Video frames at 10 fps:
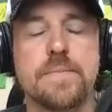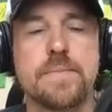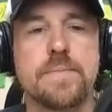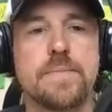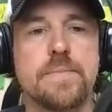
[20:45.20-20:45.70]

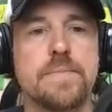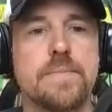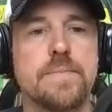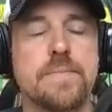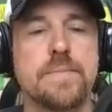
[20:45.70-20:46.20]

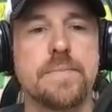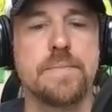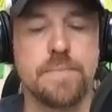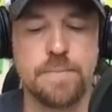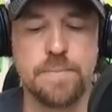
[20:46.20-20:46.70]

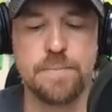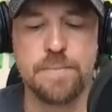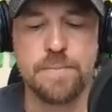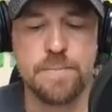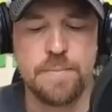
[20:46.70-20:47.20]

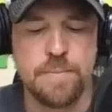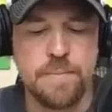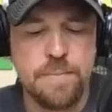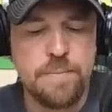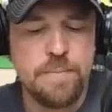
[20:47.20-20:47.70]

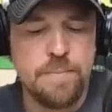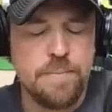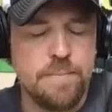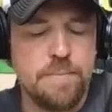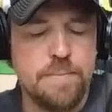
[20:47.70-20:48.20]

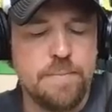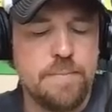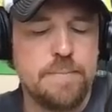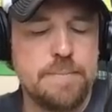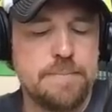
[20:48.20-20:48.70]

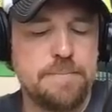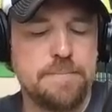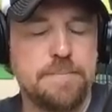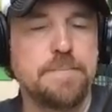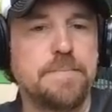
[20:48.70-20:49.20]

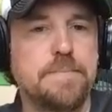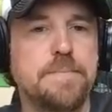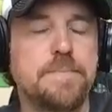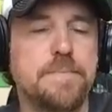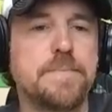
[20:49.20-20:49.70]

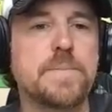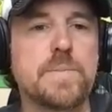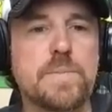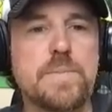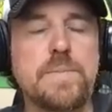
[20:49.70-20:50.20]

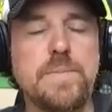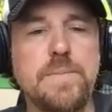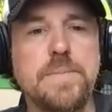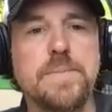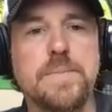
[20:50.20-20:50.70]

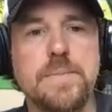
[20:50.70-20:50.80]
This person isn't speaking.